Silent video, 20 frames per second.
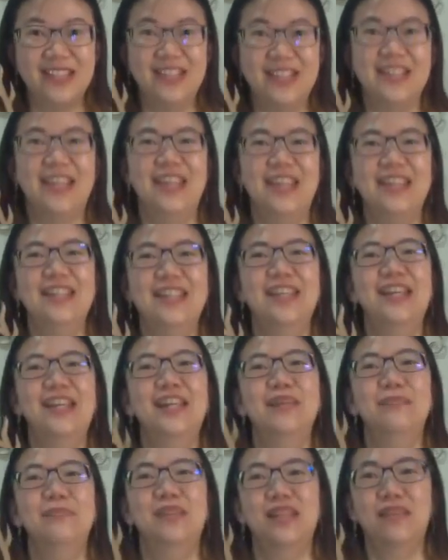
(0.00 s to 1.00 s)
Okay,
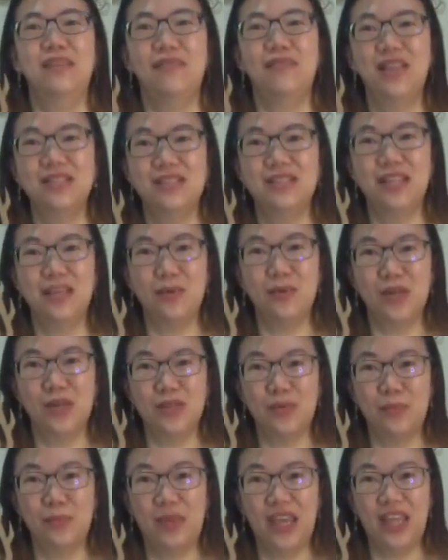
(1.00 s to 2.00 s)
but if let's say you want
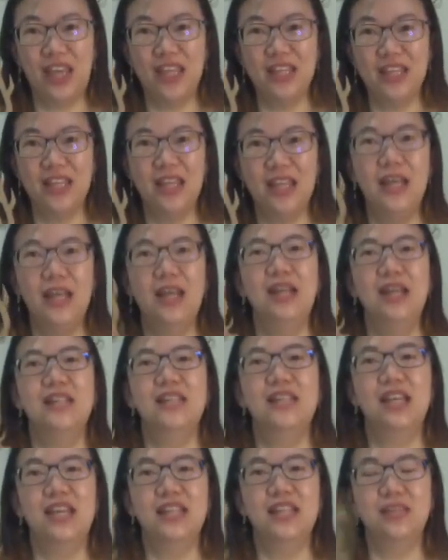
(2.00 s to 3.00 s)
to paint,
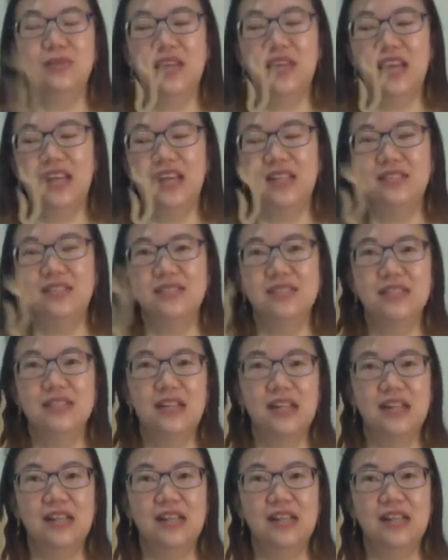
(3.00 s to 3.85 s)
then you can